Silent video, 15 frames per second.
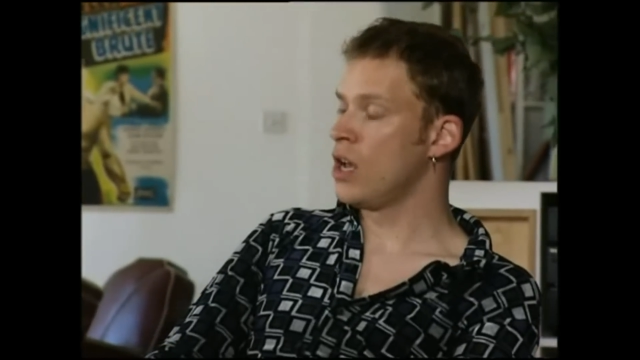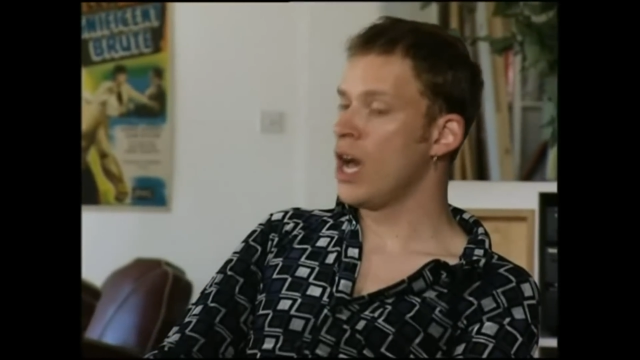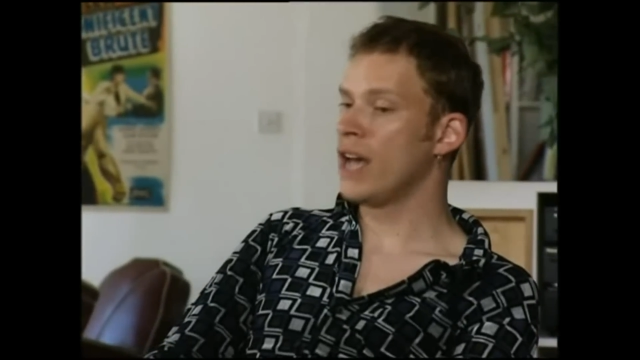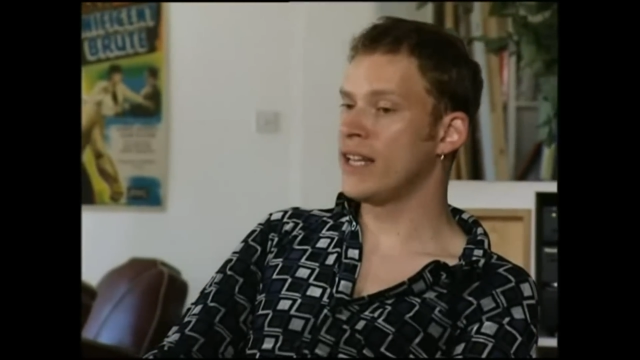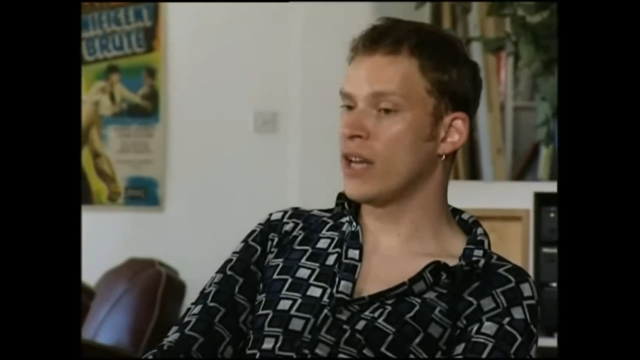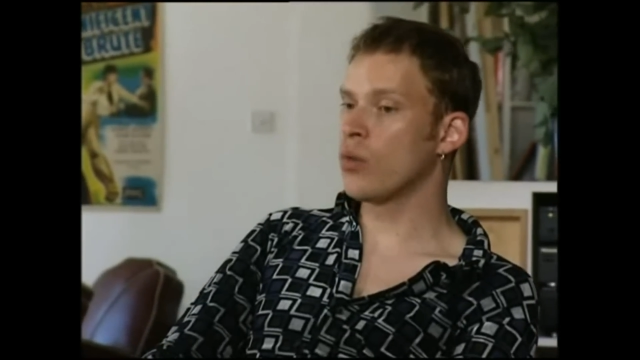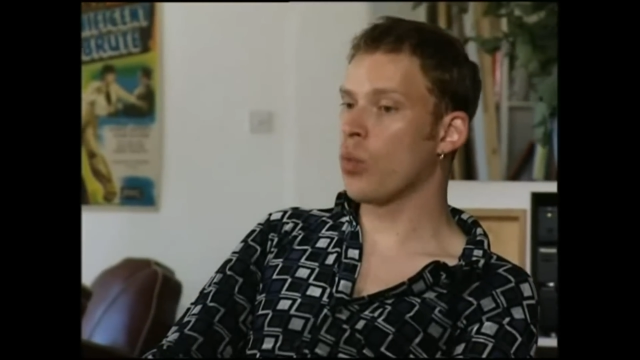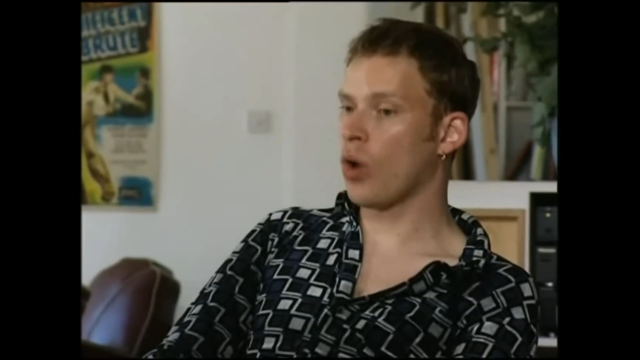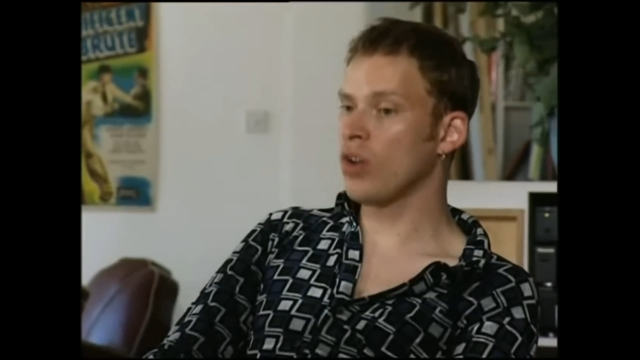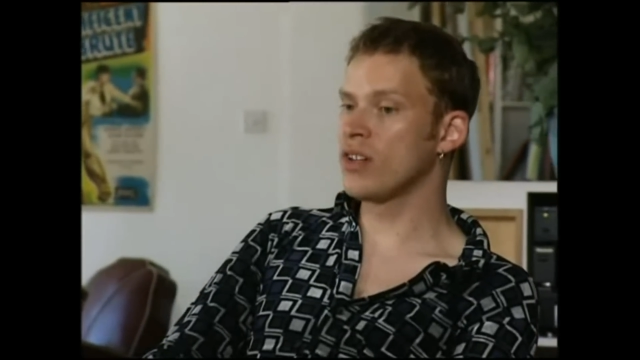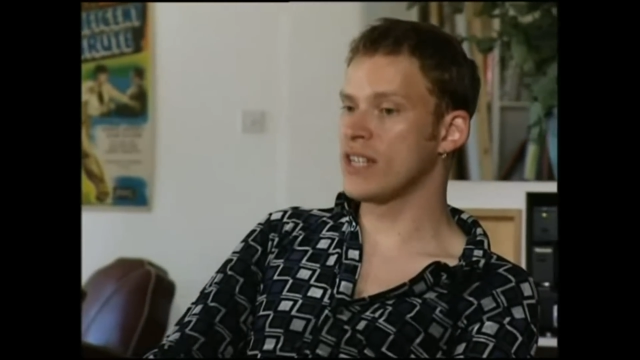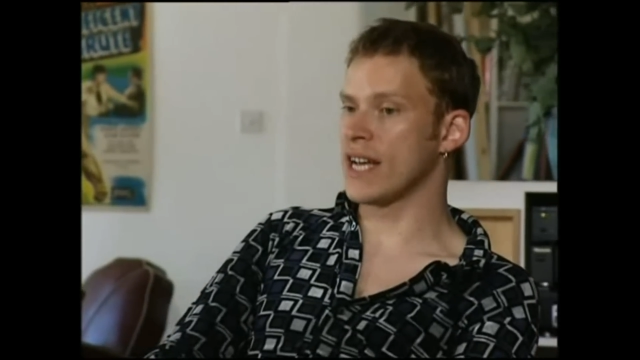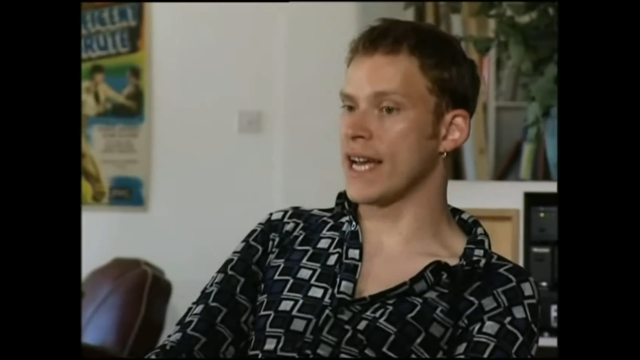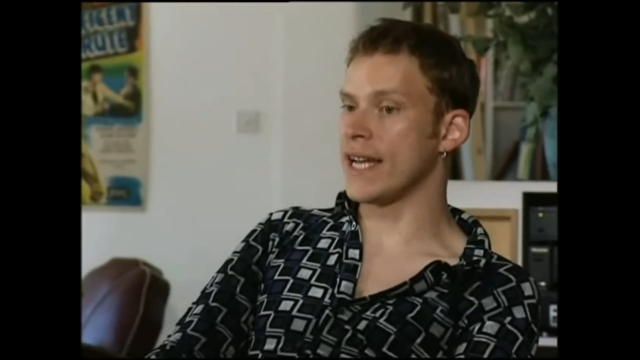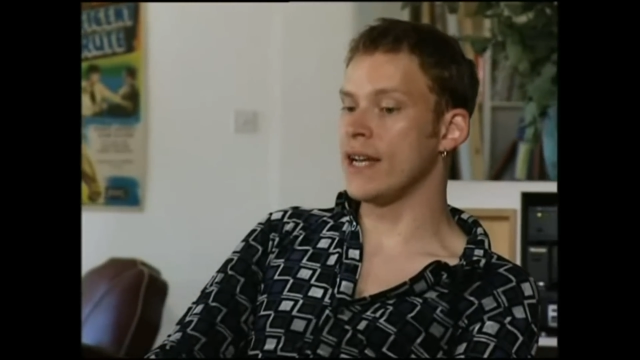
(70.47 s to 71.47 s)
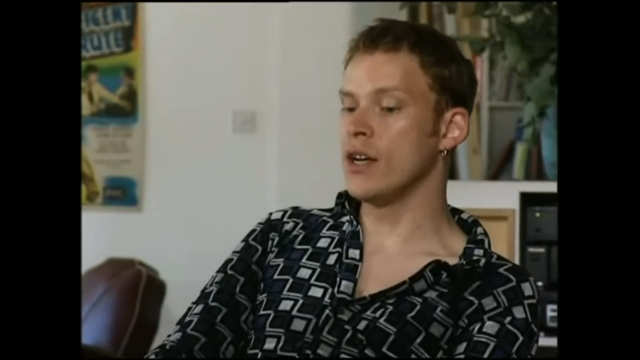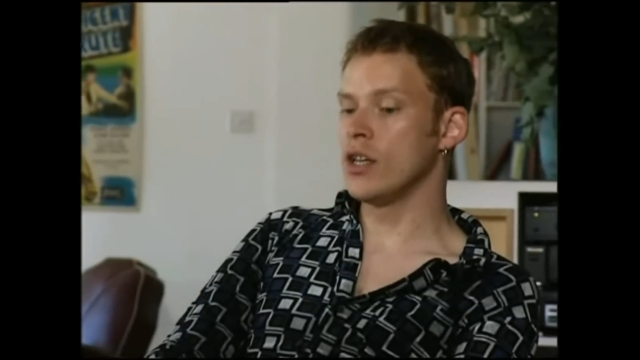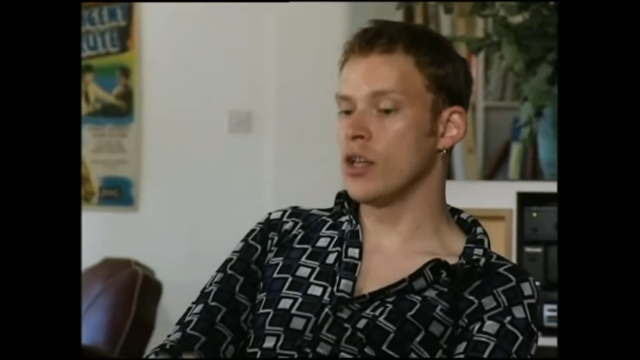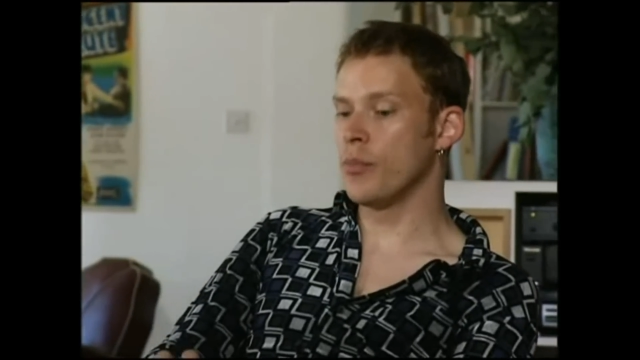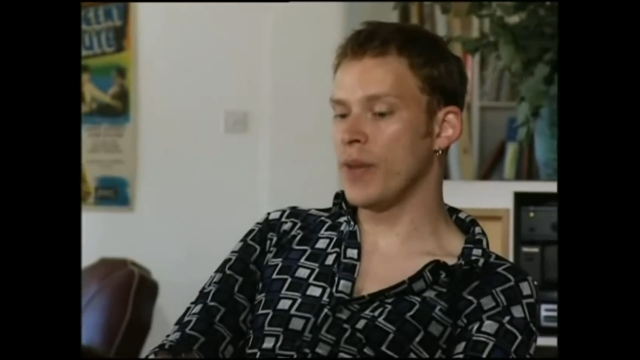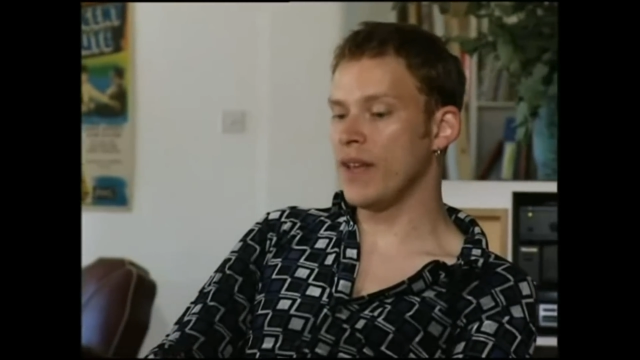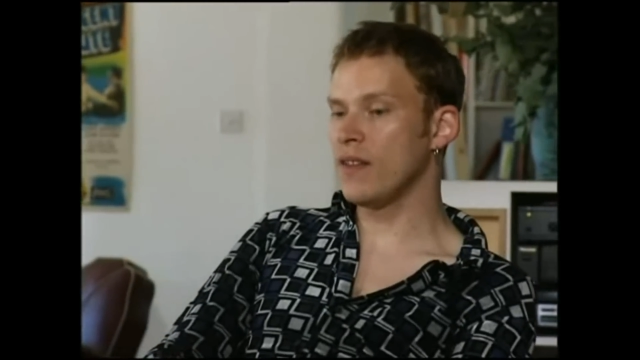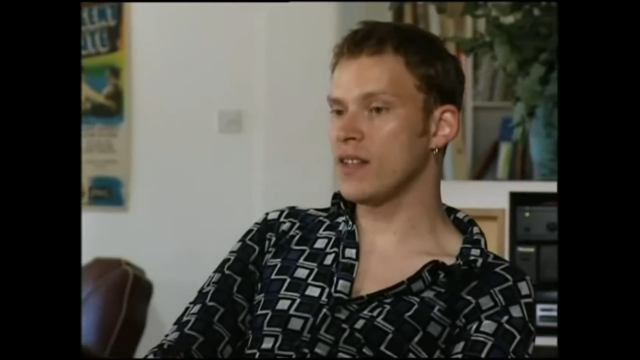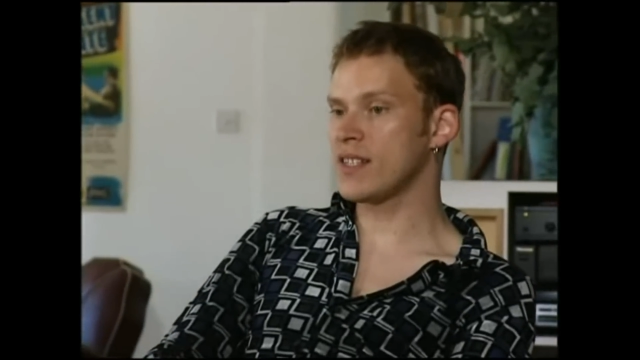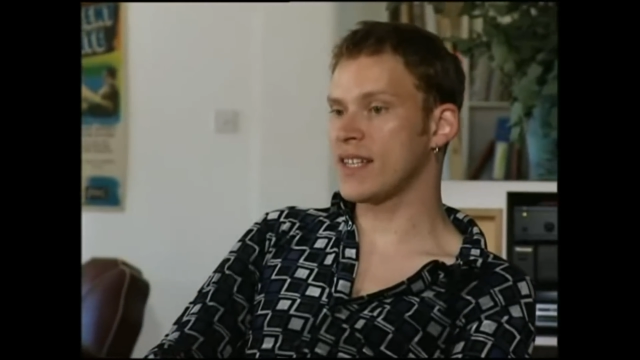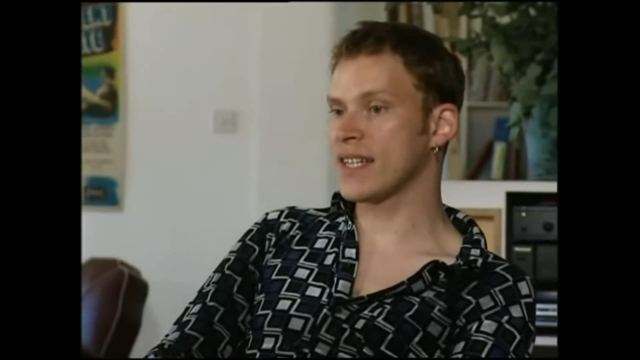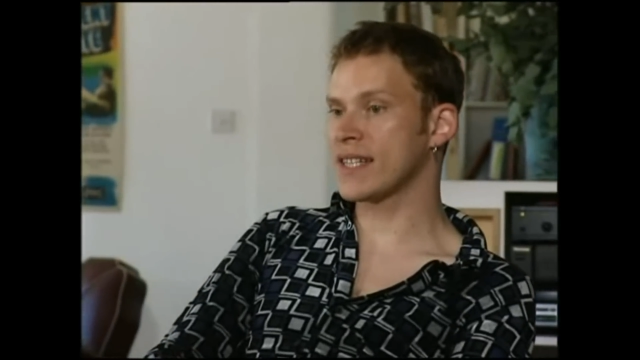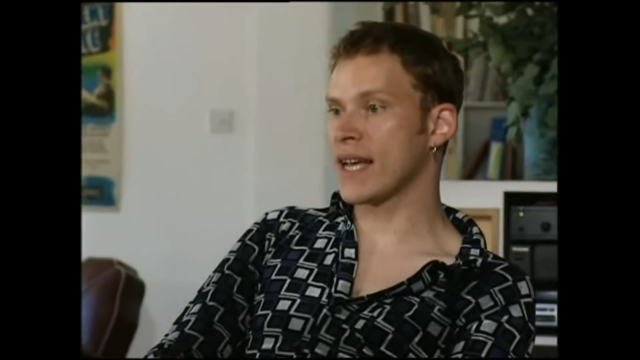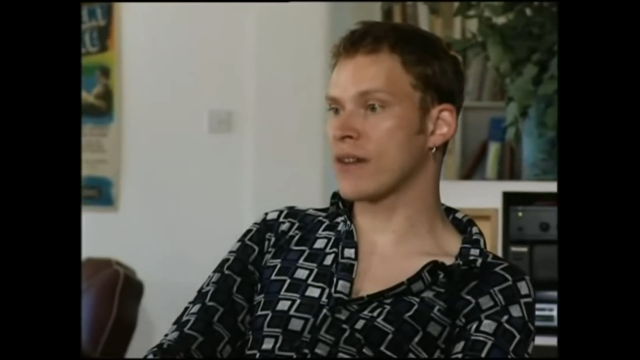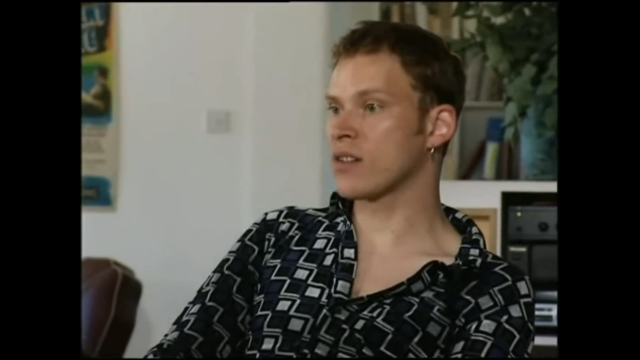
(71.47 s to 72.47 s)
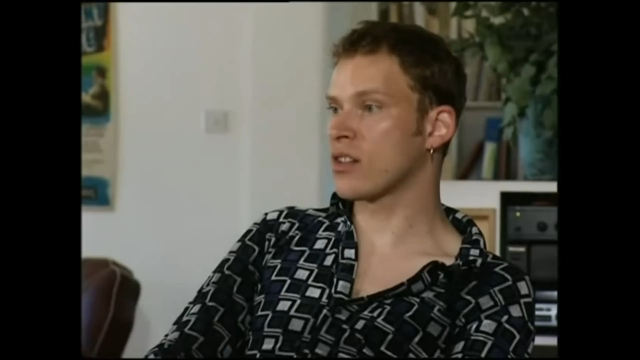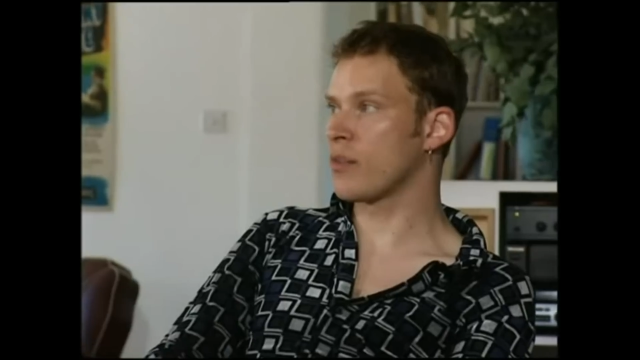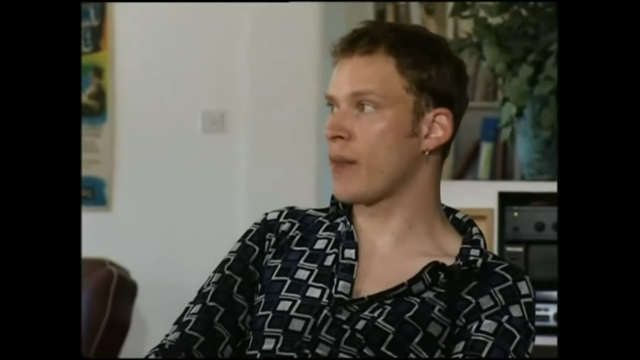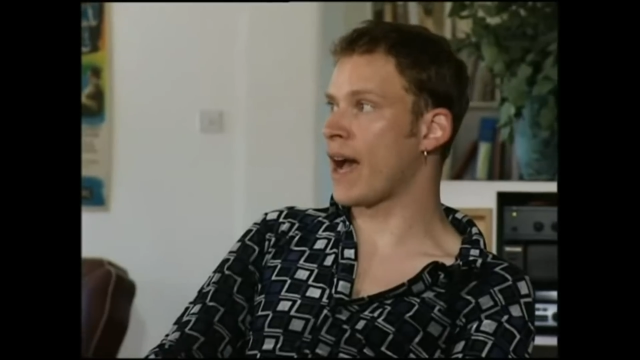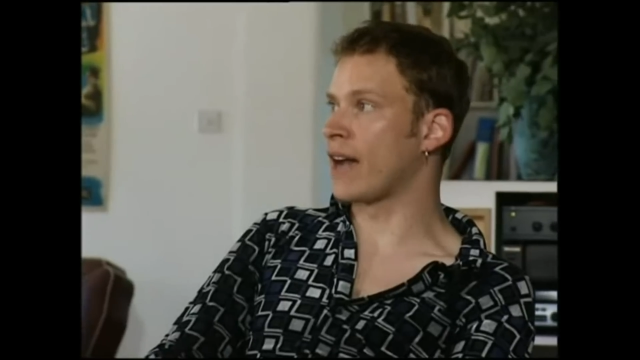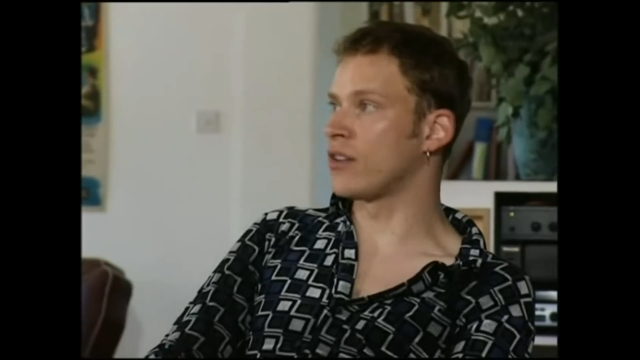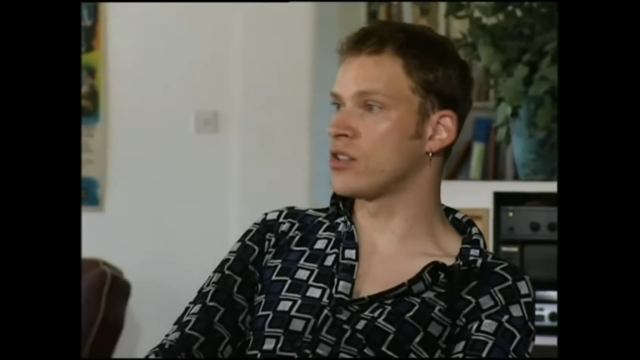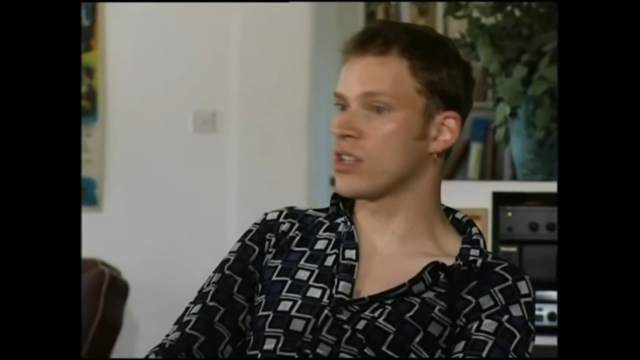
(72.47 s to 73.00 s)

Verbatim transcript: And then one day, the bit that sticks out of the man